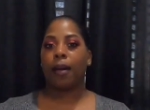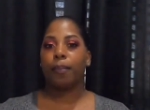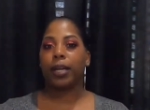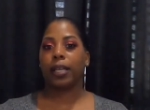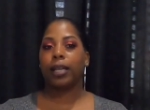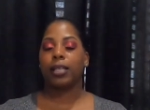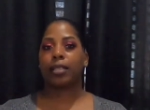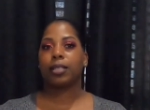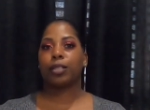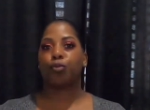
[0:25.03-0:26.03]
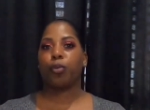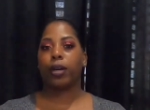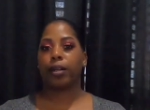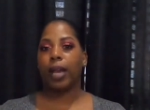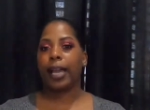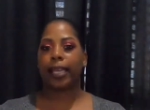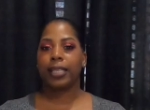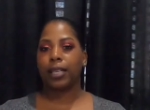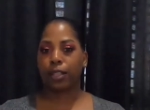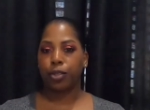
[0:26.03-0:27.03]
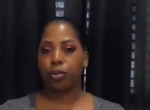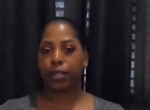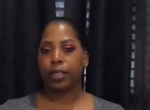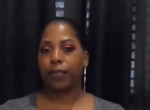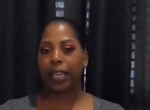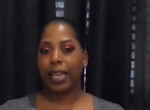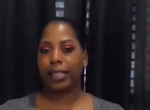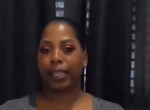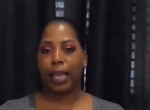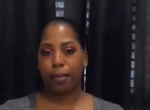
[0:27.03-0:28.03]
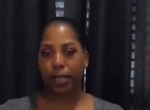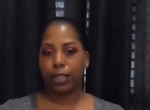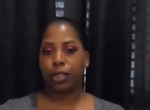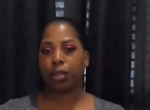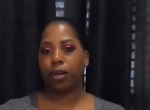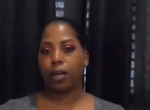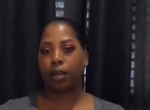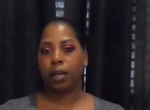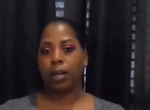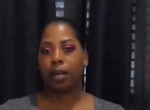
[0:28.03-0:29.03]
but is where I guess other stores, if they get damaged or